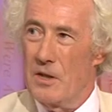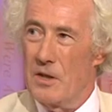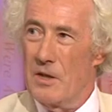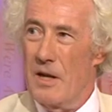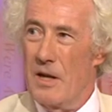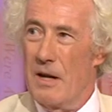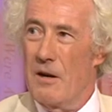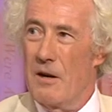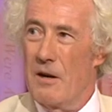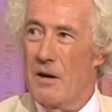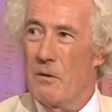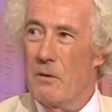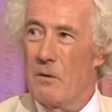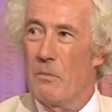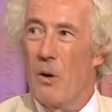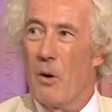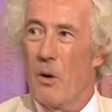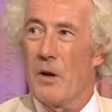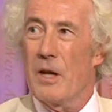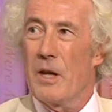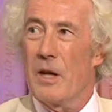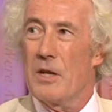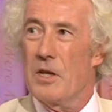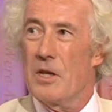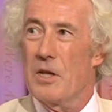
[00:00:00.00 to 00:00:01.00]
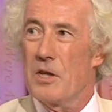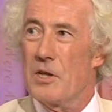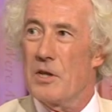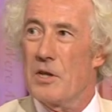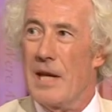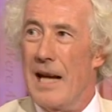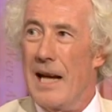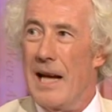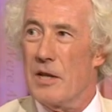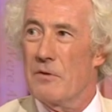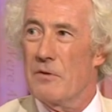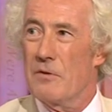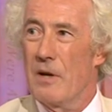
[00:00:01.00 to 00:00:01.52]
their own pocket. It's
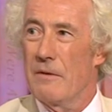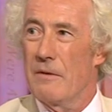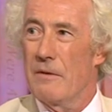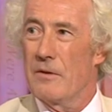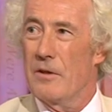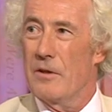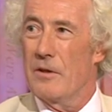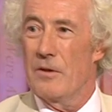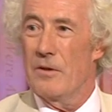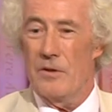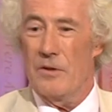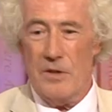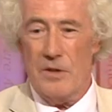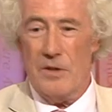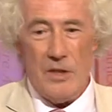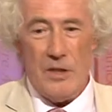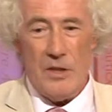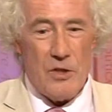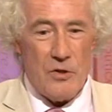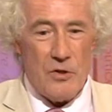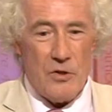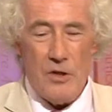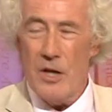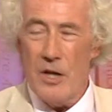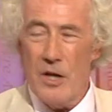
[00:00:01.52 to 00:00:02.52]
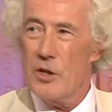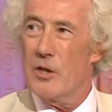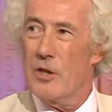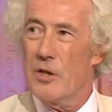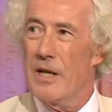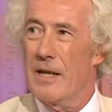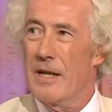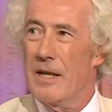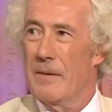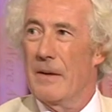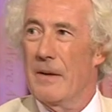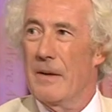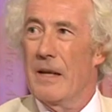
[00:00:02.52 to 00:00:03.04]
tax revenues, it's
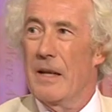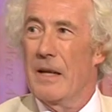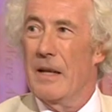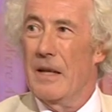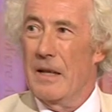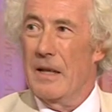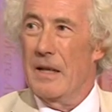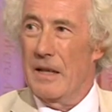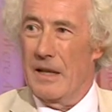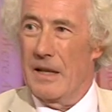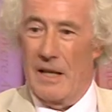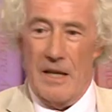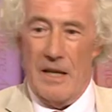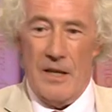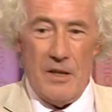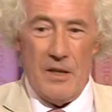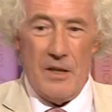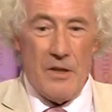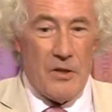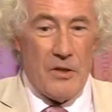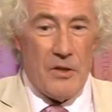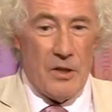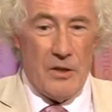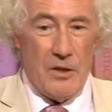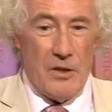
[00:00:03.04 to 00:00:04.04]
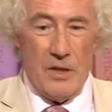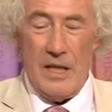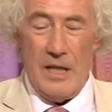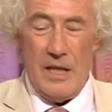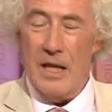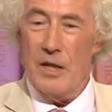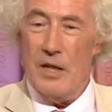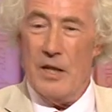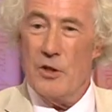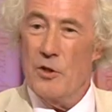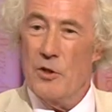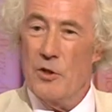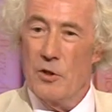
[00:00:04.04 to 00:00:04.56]
treasury, the
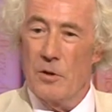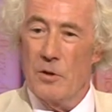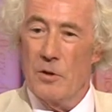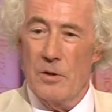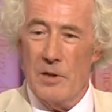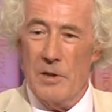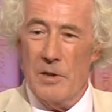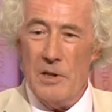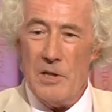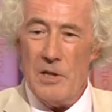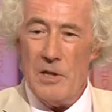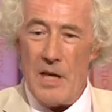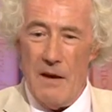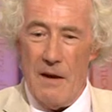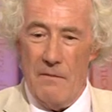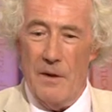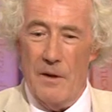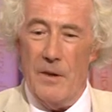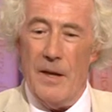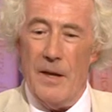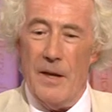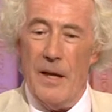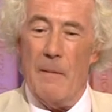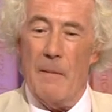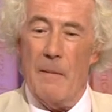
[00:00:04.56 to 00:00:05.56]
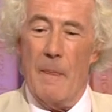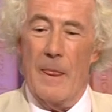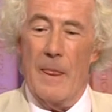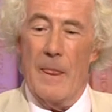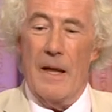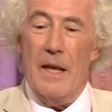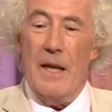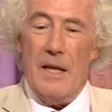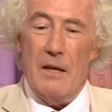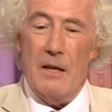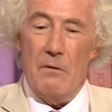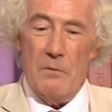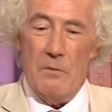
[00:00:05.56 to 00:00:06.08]
king's jewels, everything.
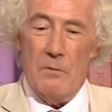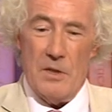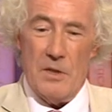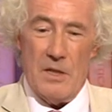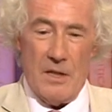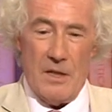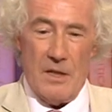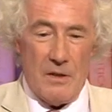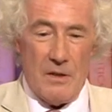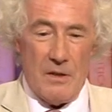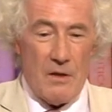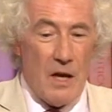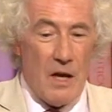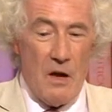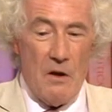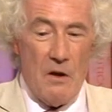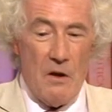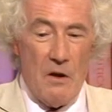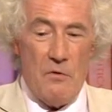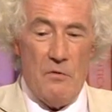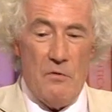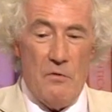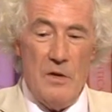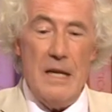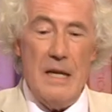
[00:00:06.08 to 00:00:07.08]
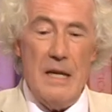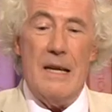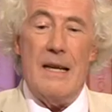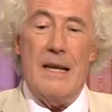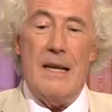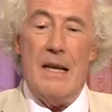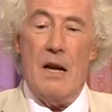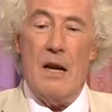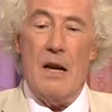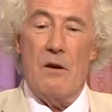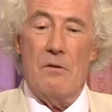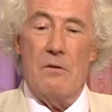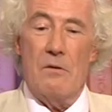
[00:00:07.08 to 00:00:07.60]
It was really
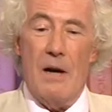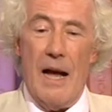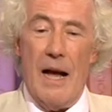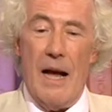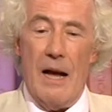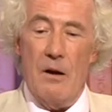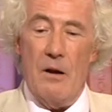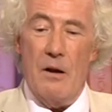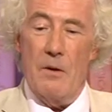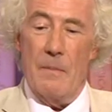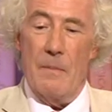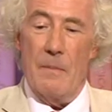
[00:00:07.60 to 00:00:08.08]
a row